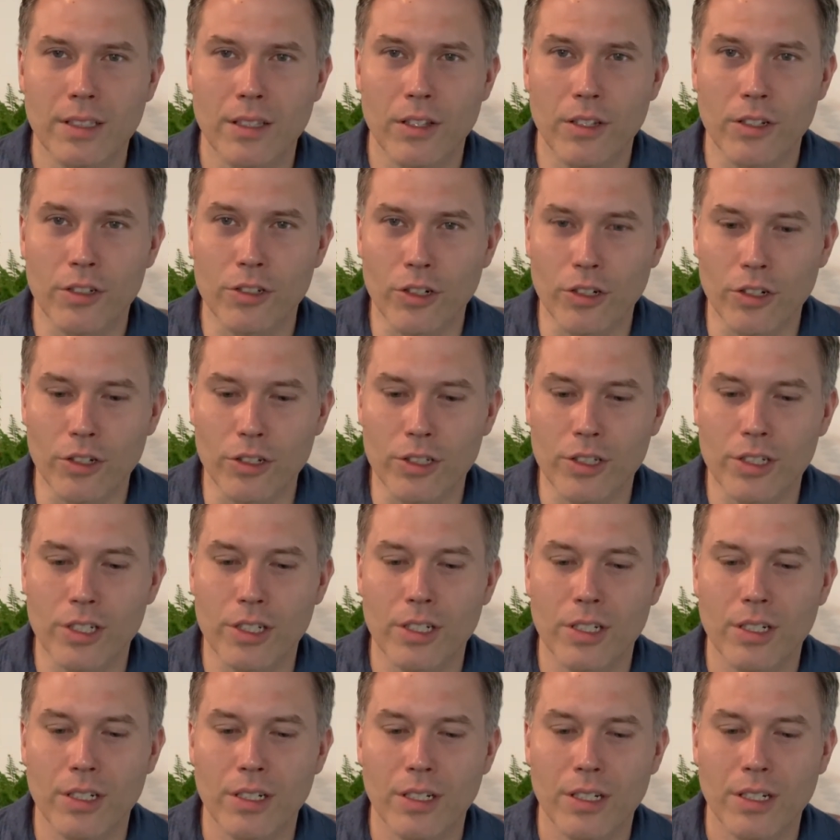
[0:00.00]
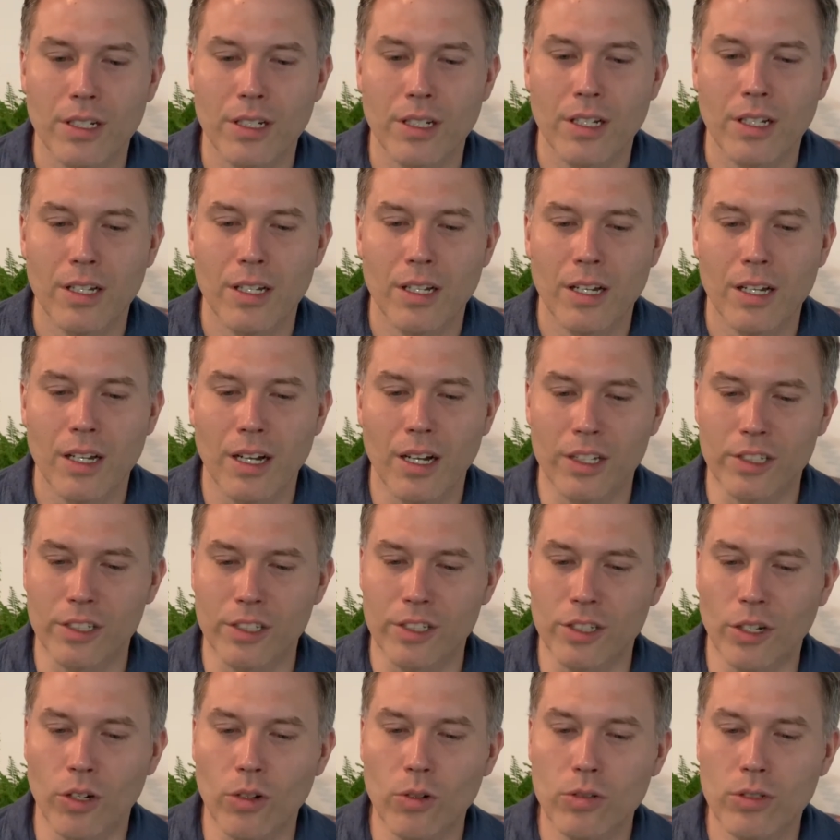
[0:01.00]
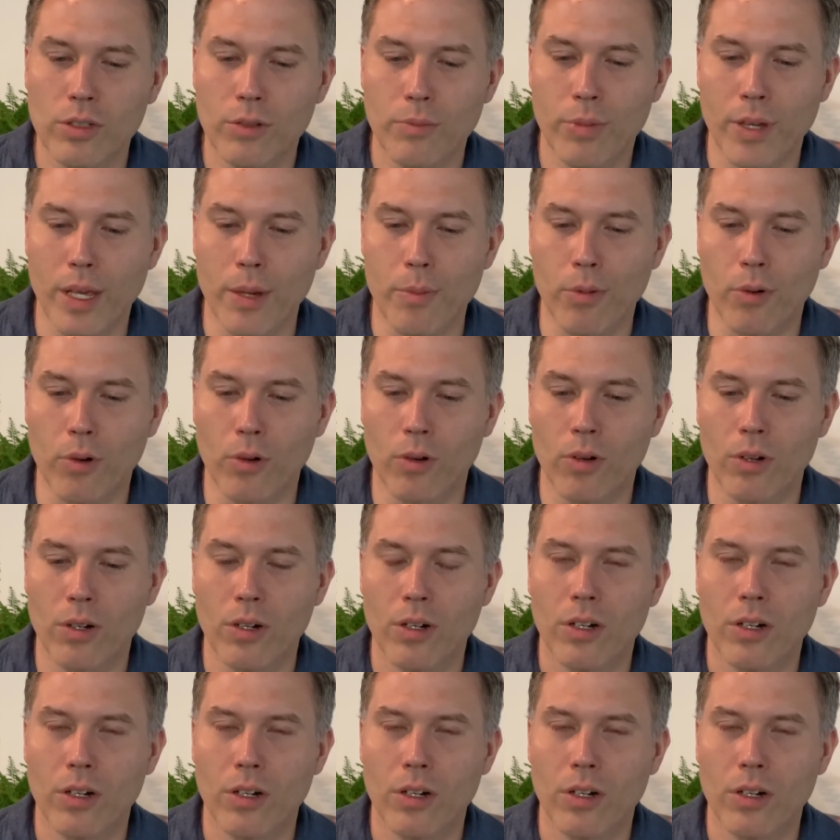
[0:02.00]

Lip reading: the church, a chosen people,